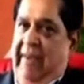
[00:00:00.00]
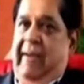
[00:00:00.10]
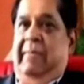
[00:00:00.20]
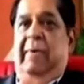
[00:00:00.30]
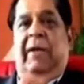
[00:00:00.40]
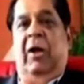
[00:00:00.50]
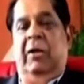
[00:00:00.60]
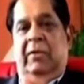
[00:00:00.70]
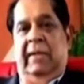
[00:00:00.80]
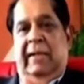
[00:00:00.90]
get
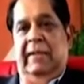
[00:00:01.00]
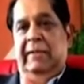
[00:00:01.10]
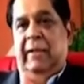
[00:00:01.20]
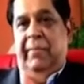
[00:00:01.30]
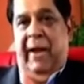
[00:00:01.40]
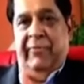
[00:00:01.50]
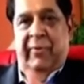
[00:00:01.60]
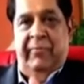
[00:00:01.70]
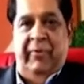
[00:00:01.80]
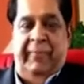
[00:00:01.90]
onto that digital
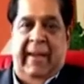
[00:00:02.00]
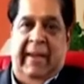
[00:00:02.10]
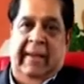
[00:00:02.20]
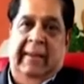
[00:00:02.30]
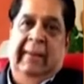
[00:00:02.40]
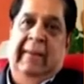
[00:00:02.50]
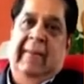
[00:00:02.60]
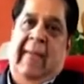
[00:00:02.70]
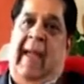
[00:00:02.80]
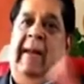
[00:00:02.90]
platform for paying,
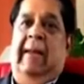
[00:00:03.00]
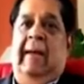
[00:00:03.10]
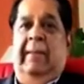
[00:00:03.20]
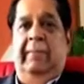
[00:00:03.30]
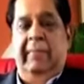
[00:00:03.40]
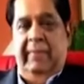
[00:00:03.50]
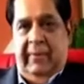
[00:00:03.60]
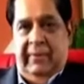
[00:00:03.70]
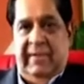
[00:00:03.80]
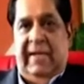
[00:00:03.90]
and
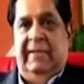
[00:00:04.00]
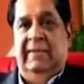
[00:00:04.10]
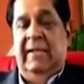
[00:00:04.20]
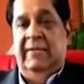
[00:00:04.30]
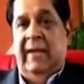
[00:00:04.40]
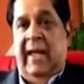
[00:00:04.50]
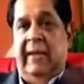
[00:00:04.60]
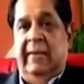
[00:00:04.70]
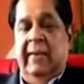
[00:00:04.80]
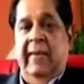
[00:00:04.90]
set things right,
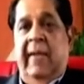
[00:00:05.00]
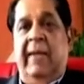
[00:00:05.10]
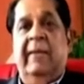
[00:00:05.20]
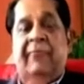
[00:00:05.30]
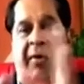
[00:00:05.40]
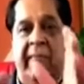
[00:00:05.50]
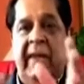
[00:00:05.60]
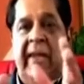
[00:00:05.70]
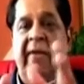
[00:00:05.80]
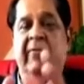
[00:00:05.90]
I think for
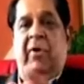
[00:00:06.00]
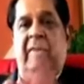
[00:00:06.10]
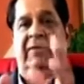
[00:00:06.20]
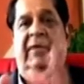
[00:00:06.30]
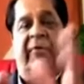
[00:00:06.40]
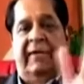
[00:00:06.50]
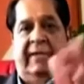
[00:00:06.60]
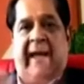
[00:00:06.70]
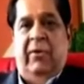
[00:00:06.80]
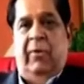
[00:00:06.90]
me was the first
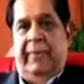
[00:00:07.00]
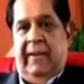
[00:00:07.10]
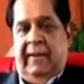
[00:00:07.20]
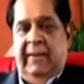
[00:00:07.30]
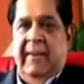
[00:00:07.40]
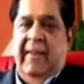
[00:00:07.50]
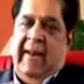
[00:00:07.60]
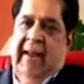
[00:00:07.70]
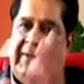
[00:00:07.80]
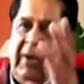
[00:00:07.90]
eye-opener.
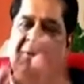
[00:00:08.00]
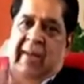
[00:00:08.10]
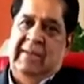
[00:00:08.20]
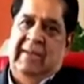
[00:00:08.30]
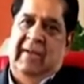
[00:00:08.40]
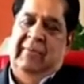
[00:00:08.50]
And I thought to myself,